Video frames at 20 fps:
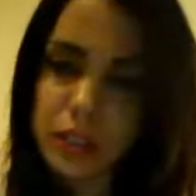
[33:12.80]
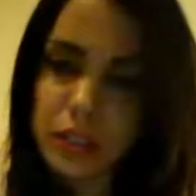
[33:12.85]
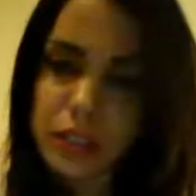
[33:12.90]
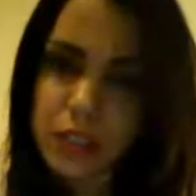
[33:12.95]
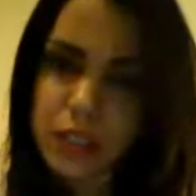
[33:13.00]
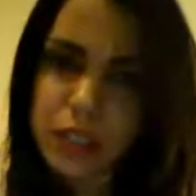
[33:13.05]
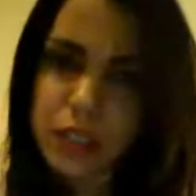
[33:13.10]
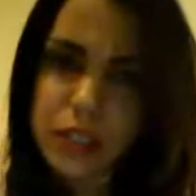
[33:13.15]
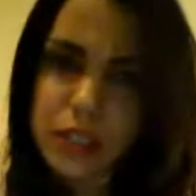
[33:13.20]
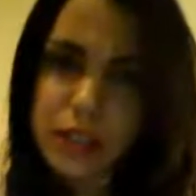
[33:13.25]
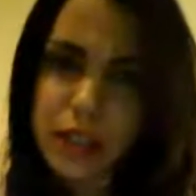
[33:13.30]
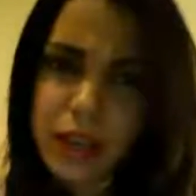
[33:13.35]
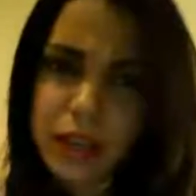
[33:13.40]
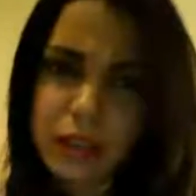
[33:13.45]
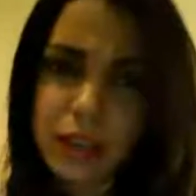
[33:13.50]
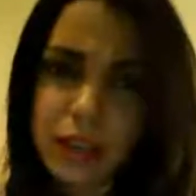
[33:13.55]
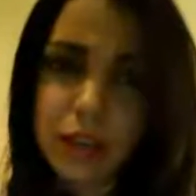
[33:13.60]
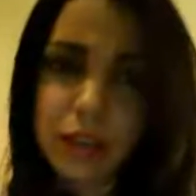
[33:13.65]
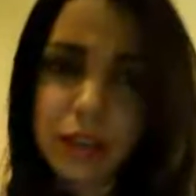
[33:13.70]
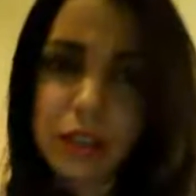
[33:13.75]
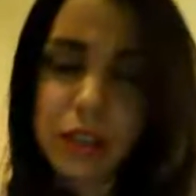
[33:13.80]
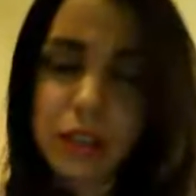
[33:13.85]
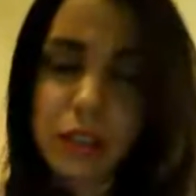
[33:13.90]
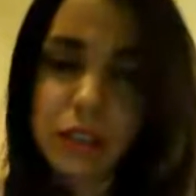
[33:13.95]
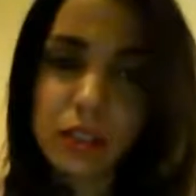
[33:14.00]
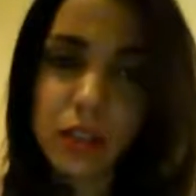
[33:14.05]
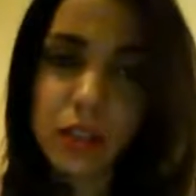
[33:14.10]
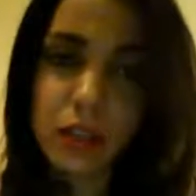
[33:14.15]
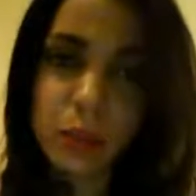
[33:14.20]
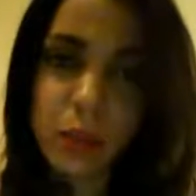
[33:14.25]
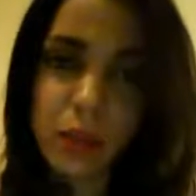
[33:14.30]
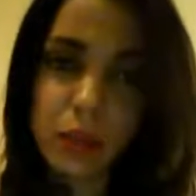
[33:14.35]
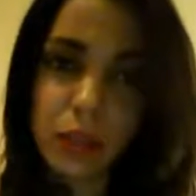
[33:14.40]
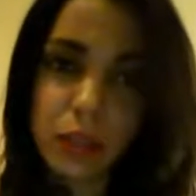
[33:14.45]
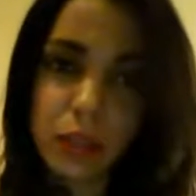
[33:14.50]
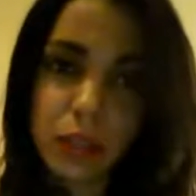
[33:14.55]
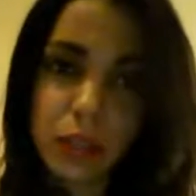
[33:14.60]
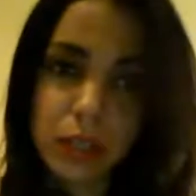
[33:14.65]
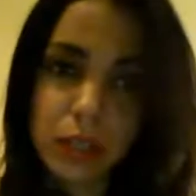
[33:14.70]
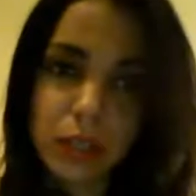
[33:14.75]
isn't that tied to the sun,
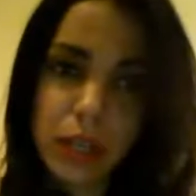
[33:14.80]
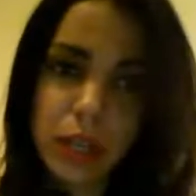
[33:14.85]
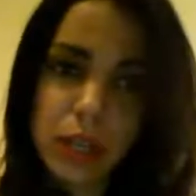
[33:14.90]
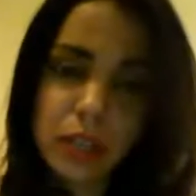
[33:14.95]
melanin?